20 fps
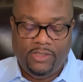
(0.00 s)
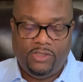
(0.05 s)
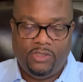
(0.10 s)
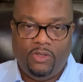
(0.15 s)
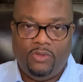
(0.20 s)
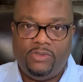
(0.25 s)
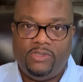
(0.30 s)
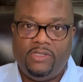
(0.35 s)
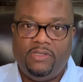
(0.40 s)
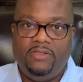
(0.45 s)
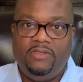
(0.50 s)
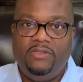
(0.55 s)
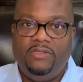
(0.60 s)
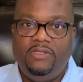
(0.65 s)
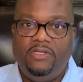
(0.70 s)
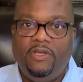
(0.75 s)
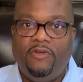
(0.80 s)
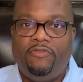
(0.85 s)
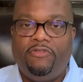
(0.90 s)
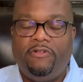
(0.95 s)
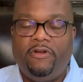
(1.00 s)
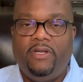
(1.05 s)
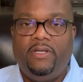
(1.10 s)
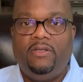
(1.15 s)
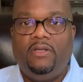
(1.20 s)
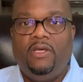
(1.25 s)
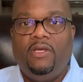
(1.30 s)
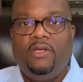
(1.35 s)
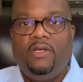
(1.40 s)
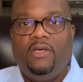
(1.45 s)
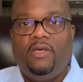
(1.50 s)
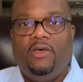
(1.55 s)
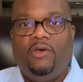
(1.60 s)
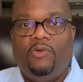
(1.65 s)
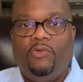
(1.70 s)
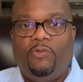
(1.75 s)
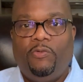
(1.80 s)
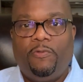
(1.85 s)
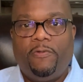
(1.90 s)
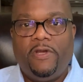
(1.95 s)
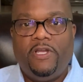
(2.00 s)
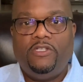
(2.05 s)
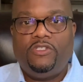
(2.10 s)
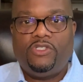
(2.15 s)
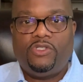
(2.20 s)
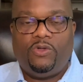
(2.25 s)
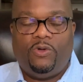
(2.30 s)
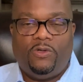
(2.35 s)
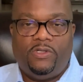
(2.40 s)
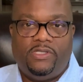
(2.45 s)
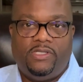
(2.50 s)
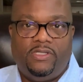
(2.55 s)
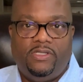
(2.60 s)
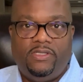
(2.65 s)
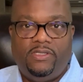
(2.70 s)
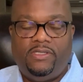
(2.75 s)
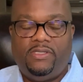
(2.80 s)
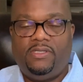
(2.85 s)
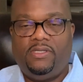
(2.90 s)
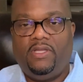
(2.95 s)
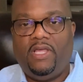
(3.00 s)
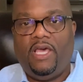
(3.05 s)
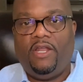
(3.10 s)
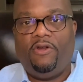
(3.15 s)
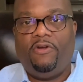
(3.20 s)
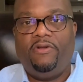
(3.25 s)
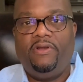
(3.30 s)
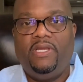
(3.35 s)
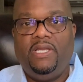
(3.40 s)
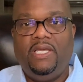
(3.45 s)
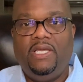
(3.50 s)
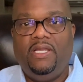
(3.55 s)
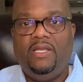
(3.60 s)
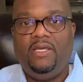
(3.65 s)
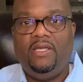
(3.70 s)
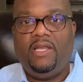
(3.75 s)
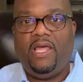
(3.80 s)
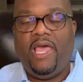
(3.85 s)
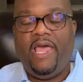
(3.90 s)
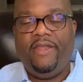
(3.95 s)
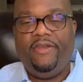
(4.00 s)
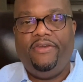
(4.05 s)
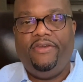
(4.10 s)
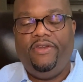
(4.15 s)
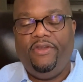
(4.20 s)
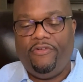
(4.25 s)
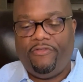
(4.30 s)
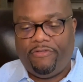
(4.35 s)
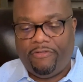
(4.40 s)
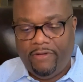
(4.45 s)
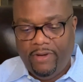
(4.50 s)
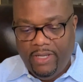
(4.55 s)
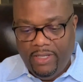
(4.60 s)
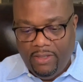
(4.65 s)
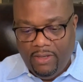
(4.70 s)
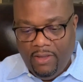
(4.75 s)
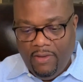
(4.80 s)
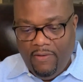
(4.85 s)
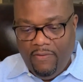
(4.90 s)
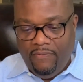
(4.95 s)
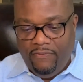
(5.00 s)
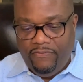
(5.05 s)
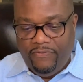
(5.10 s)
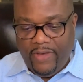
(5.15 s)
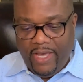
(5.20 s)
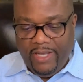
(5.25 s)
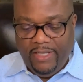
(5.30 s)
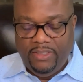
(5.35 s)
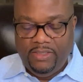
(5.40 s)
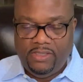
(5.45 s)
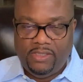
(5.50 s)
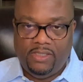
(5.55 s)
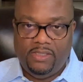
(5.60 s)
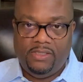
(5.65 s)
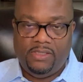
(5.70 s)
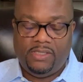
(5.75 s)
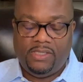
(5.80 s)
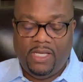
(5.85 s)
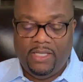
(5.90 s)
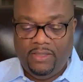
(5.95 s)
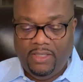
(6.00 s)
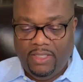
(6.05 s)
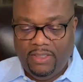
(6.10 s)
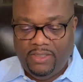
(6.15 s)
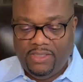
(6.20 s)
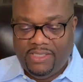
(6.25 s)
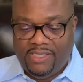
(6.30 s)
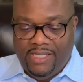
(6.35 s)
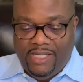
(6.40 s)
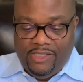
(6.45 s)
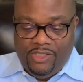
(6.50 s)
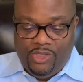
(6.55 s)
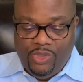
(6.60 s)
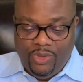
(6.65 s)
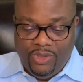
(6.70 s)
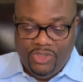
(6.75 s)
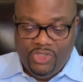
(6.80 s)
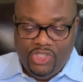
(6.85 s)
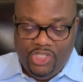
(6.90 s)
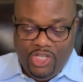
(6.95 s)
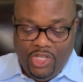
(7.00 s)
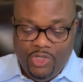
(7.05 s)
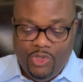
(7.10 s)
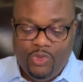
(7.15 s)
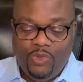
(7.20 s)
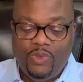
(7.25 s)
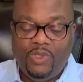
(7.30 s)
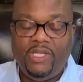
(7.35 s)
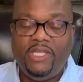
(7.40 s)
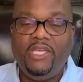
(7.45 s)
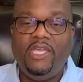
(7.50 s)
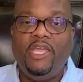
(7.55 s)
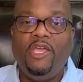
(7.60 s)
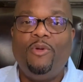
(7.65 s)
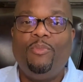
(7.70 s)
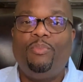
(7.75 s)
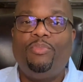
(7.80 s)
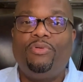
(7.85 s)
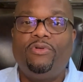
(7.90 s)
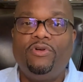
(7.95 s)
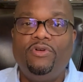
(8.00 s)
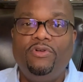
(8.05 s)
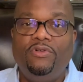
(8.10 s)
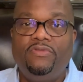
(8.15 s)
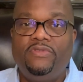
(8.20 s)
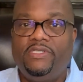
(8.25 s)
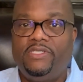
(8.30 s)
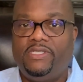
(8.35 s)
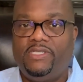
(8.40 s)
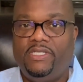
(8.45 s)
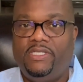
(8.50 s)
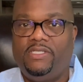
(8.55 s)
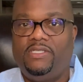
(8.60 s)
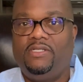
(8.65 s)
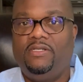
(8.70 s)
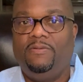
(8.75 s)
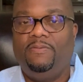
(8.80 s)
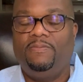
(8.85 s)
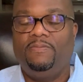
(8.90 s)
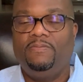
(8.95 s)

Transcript: So it's a different resources that are needed at different phases. And then it says to continually improve the system.